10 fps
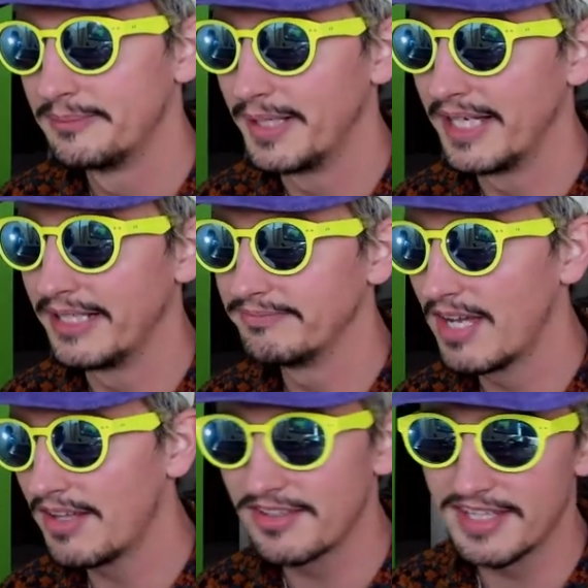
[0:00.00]
But
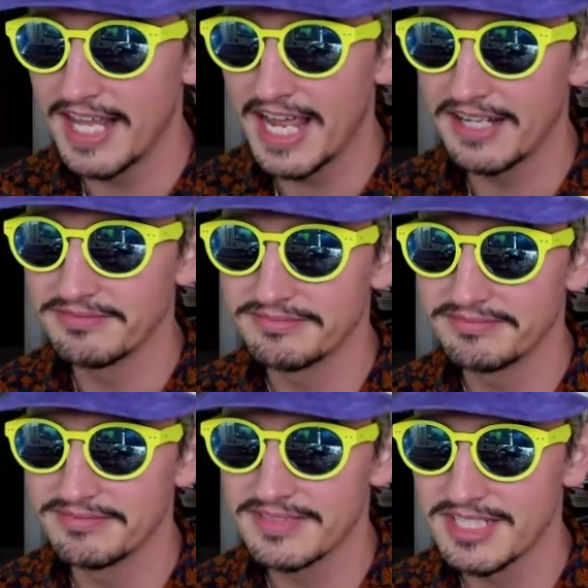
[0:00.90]
other than that,
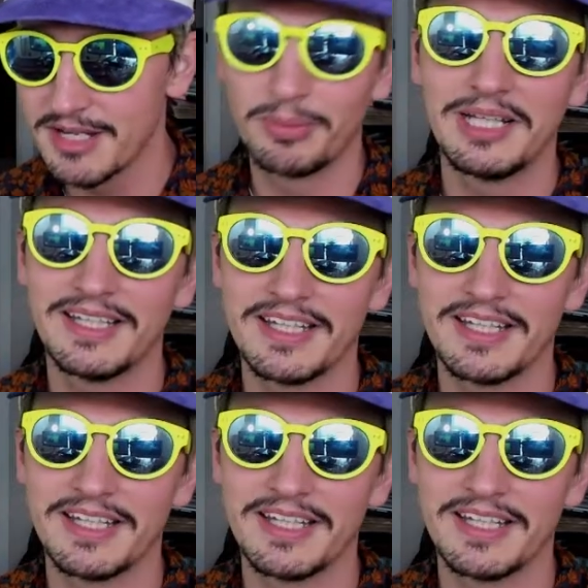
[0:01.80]
it's completely